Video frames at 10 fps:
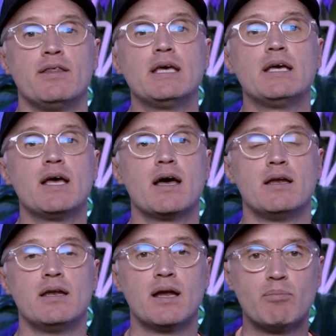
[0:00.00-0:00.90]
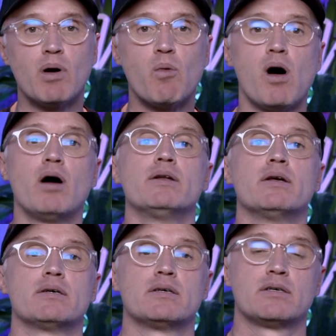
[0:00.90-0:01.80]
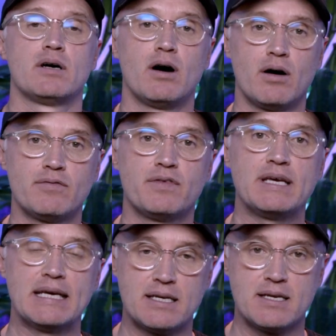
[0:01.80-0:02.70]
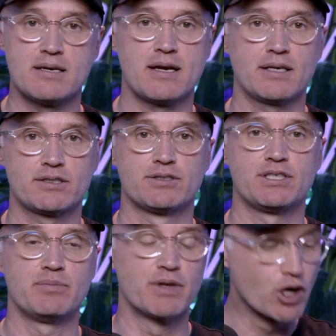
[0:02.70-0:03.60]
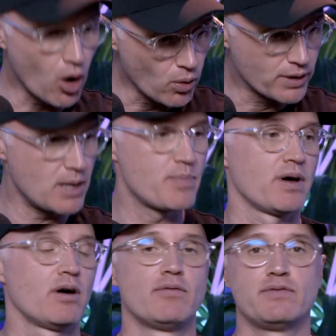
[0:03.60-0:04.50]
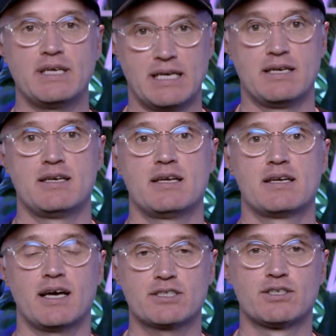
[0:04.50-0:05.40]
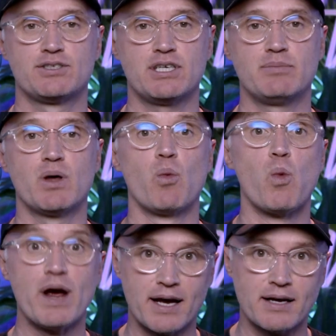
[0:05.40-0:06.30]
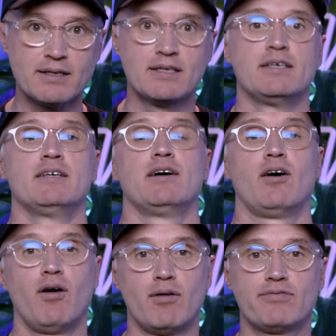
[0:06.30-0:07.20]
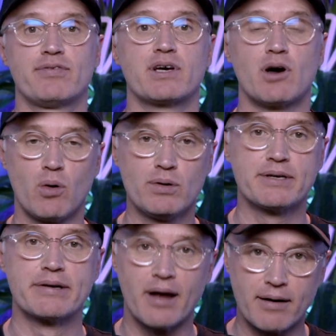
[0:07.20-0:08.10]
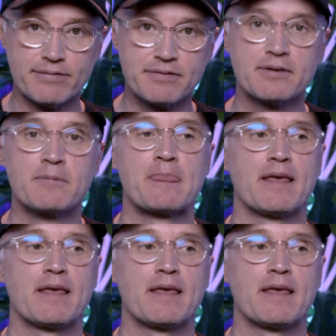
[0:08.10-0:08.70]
the number one of the Indian national team, the goalkeeper of the Indian national team, the winner of the Golden Glove